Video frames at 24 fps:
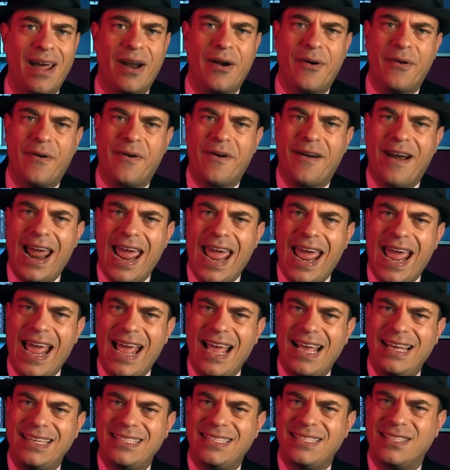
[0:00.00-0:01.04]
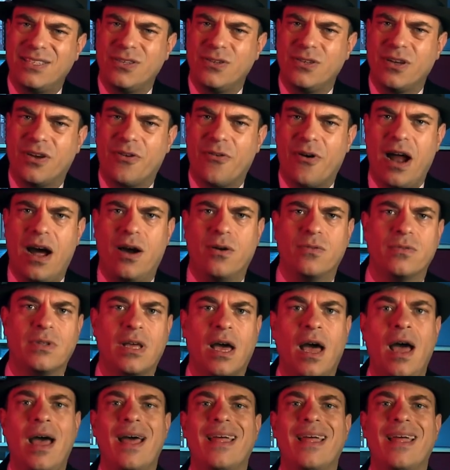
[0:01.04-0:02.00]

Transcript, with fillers: razed to the ground,